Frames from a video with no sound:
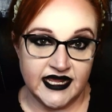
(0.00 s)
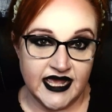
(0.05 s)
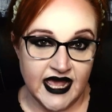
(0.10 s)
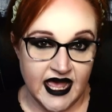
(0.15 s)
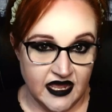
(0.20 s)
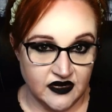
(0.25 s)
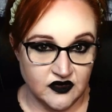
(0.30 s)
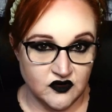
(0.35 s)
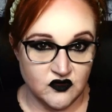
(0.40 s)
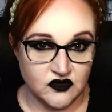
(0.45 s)

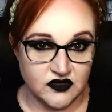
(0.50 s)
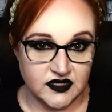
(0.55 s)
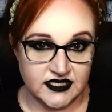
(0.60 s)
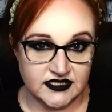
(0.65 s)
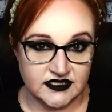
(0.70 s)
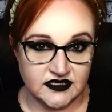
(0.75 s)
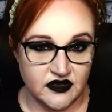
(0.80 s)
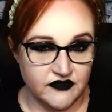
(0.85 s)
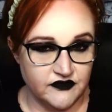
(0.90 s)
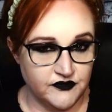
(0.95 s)

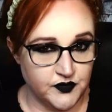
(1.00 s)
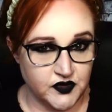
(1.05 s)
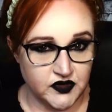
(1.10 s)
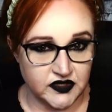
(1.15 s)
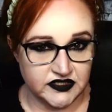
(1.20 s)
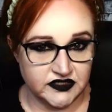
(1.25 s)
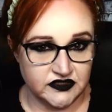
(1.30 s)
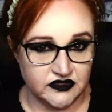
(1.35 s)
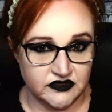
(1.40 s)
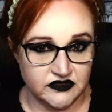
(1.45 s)
categories of
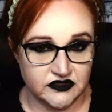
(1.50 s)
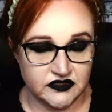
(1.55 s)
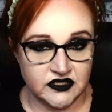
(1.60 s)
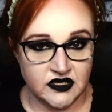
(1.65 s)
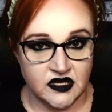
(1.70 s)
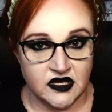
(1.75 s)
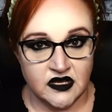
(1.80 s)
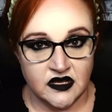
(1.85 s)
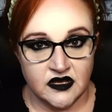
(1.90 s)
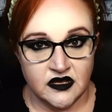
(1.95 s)
prisoners.
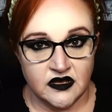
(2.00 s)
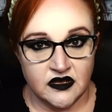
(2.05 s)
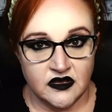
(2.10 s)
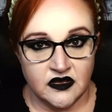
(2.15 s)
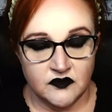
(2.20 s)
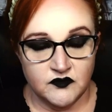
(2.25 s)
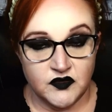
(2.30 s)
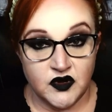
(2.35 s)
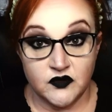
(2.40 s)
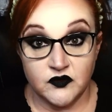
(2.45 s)

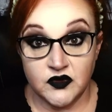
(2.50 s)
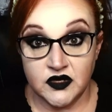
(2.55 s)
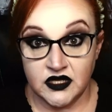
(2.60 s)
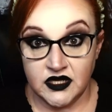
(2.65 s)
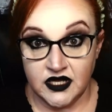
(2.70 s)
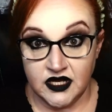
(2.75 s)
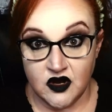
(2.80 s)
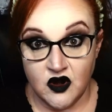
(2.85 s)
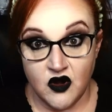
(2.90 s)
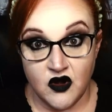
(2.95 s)
But
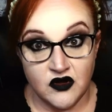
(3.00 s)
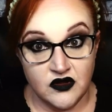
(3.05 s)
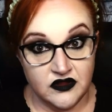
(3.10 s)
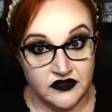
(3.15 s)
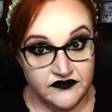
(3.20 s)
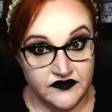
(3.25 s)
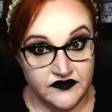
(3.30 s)
really, Karl